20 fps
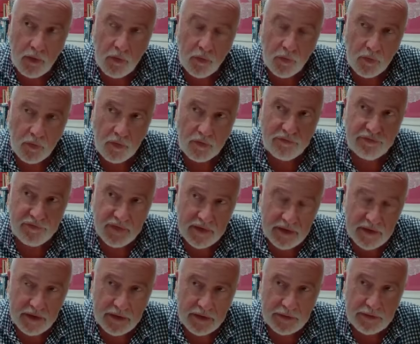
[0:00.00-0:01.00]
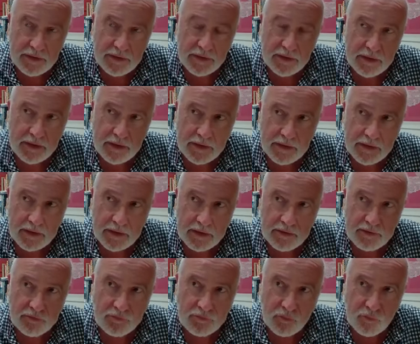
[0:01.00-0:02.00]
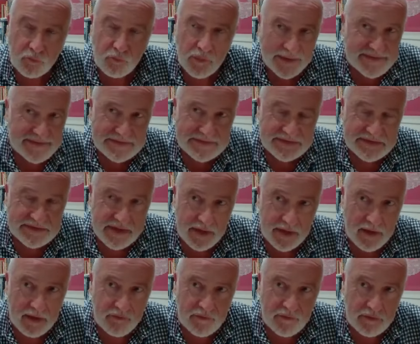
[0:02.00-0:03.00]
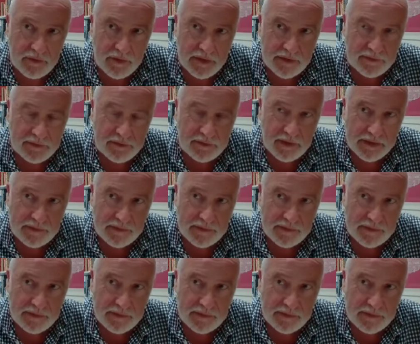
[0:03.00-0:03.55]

who are thinking uh, and writing together in,